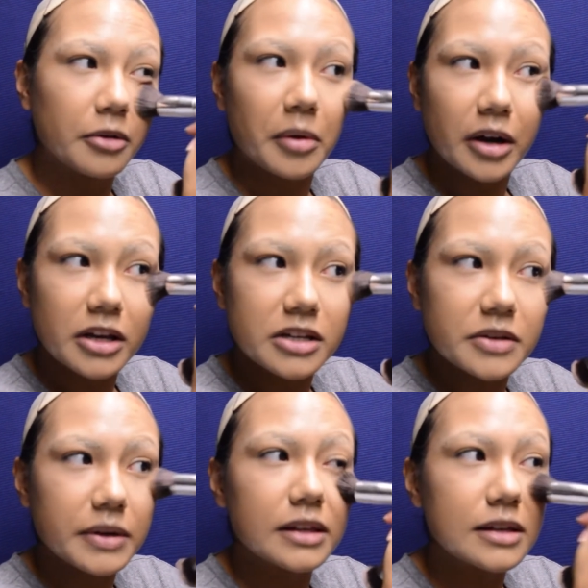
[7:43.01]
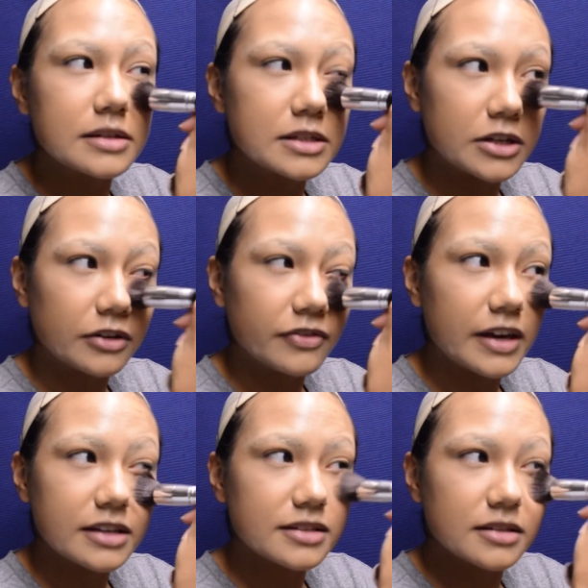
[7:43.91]
are you doing this to your
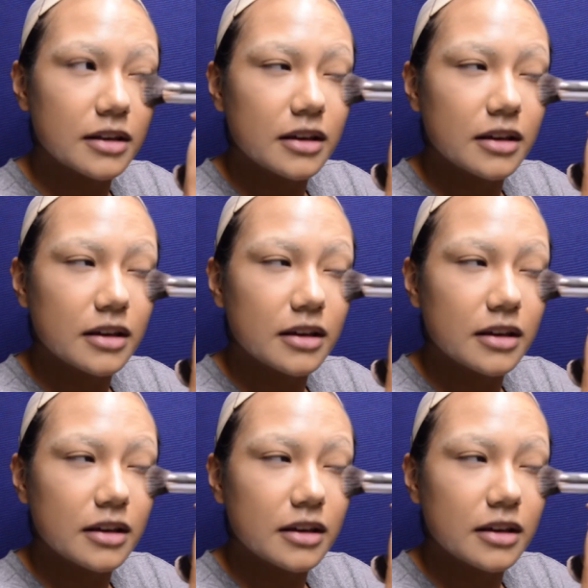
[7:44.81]
face?